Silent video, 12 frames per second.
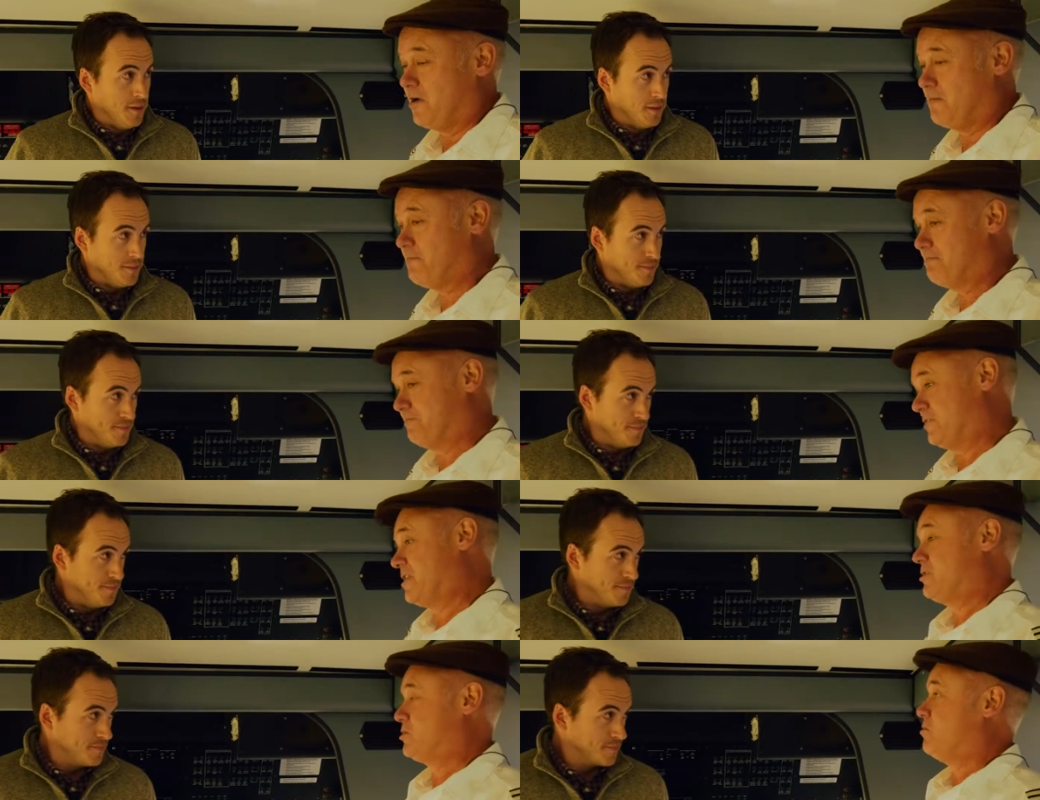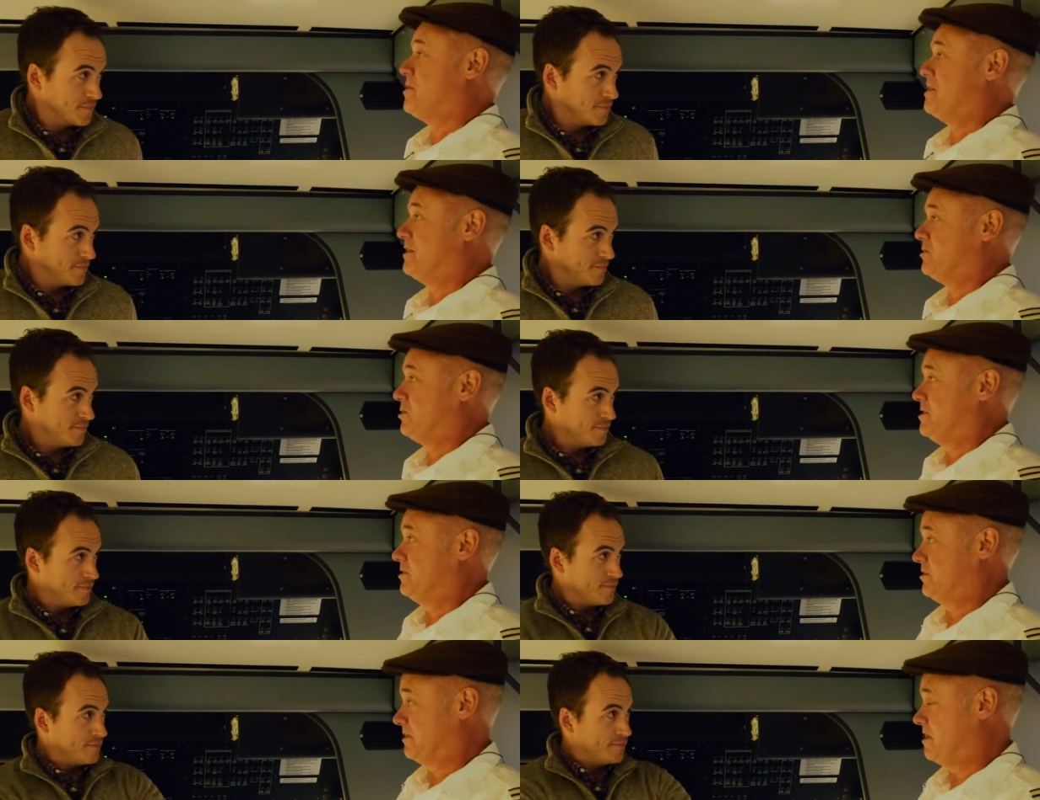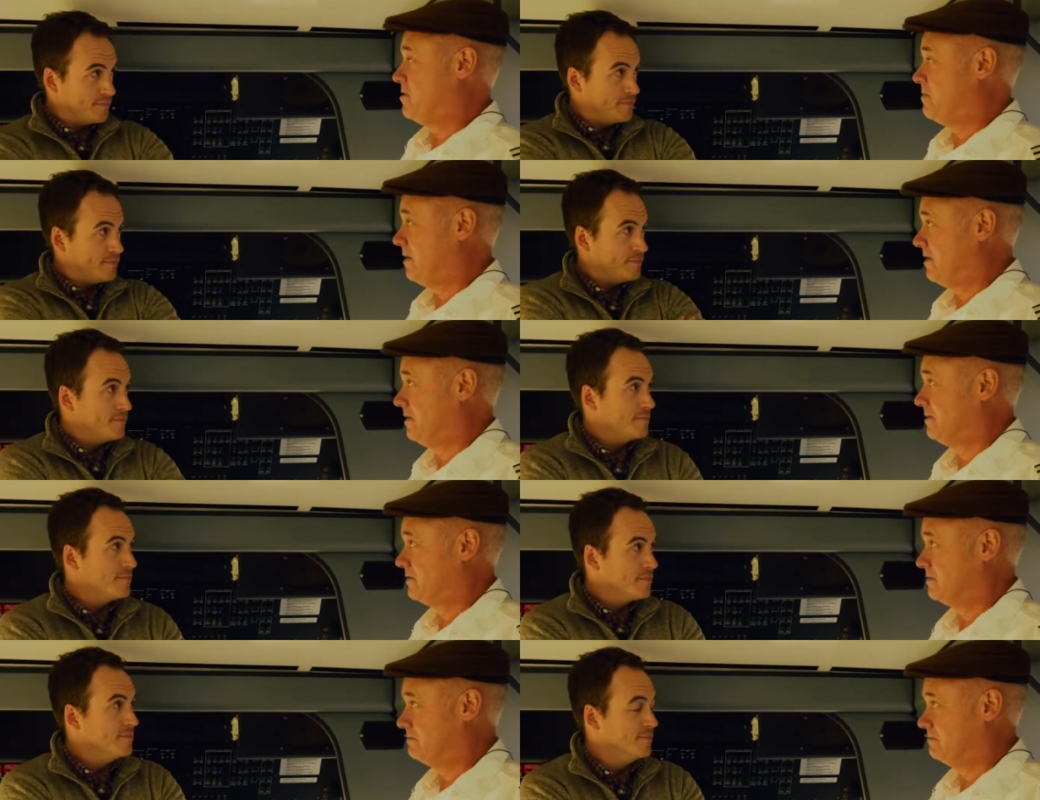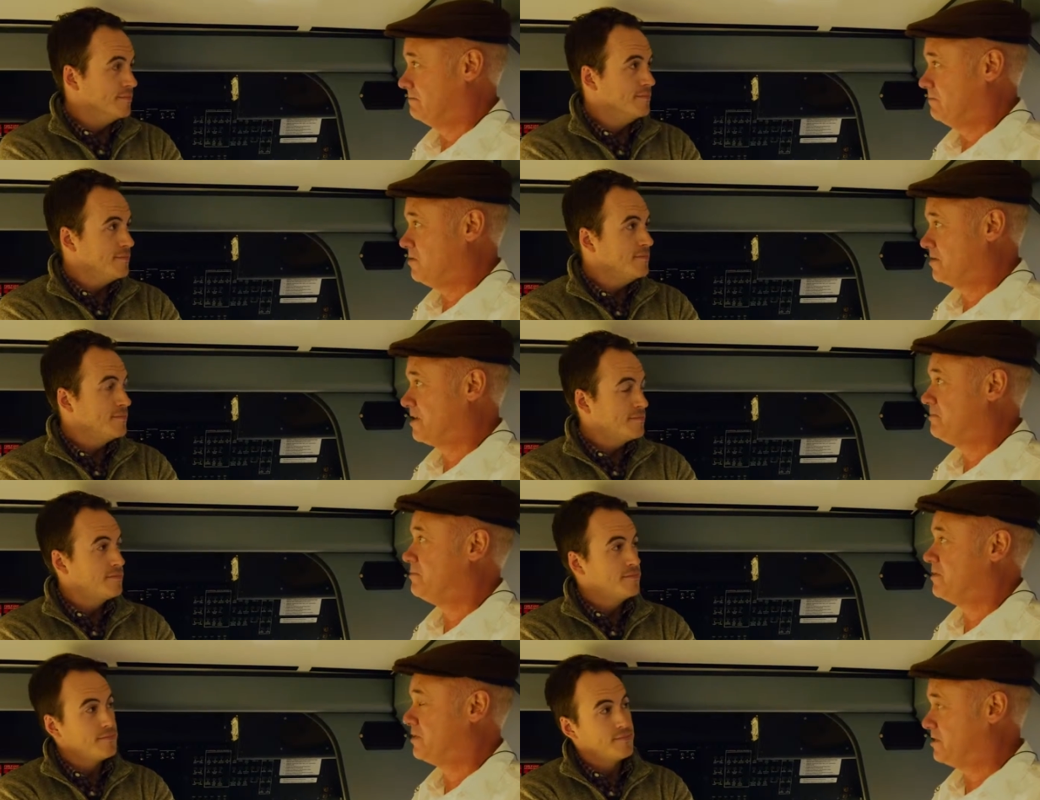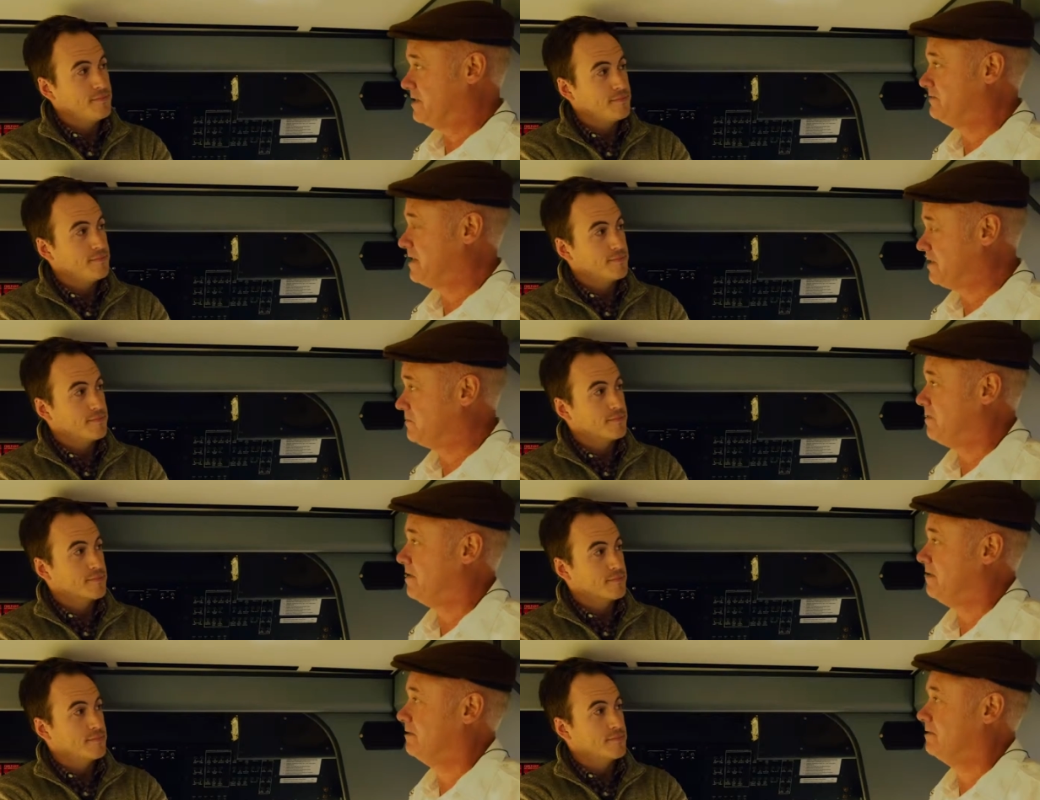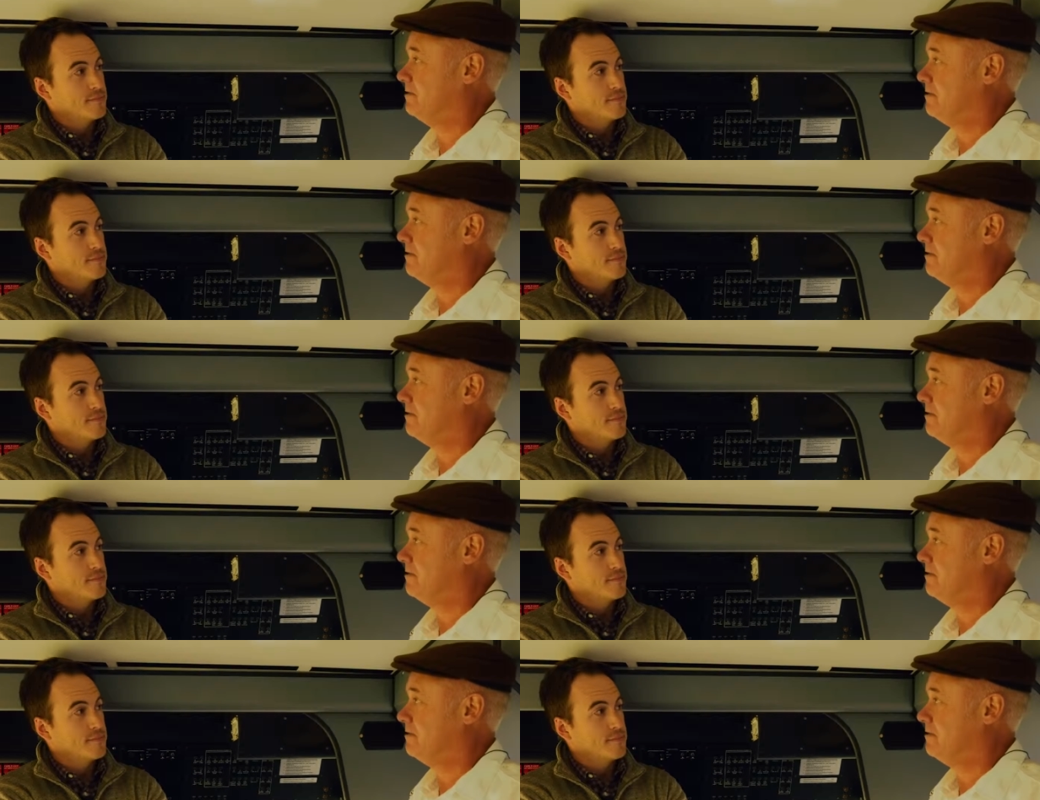Speaker 1: I then joined literally as the co-pilot, mm-hmm. working with the chief test pilot.